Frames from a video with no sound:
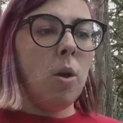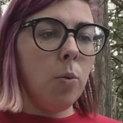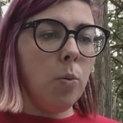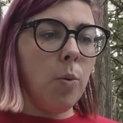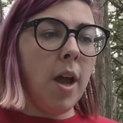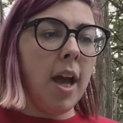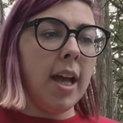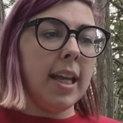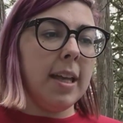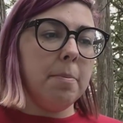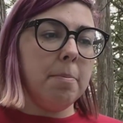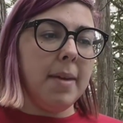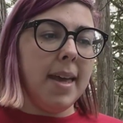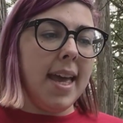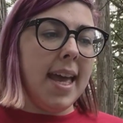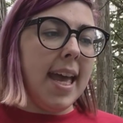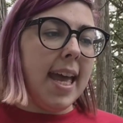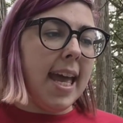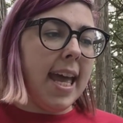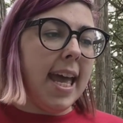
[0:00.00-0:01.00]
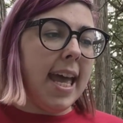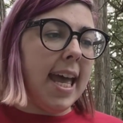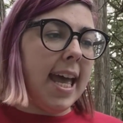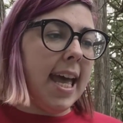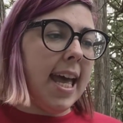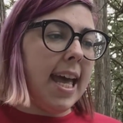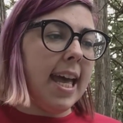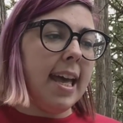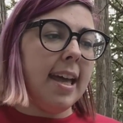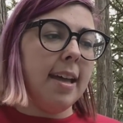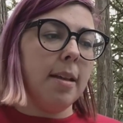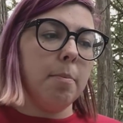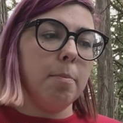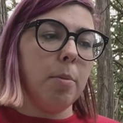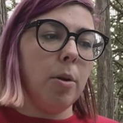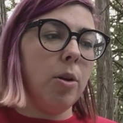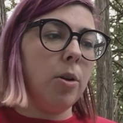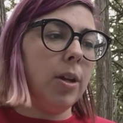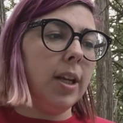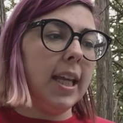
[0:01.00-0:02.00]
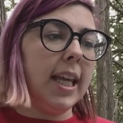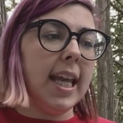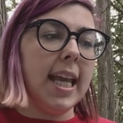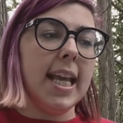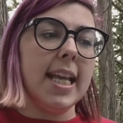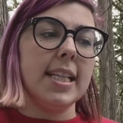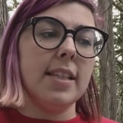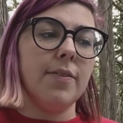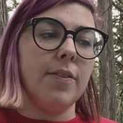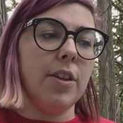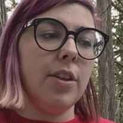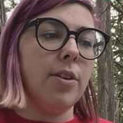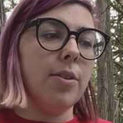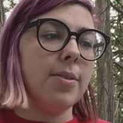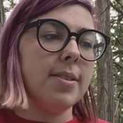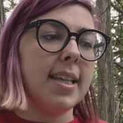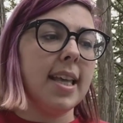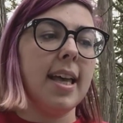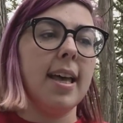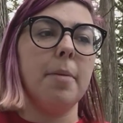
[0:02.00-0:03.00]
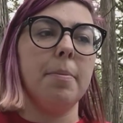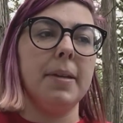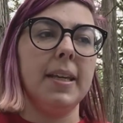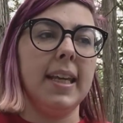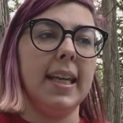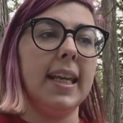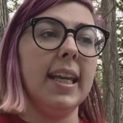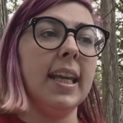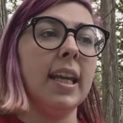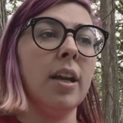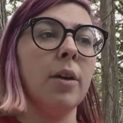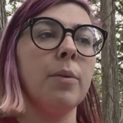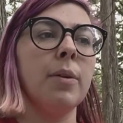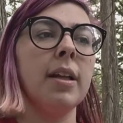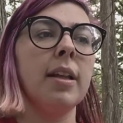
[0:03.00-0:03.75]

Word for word: Rocket man, burning his fuse up here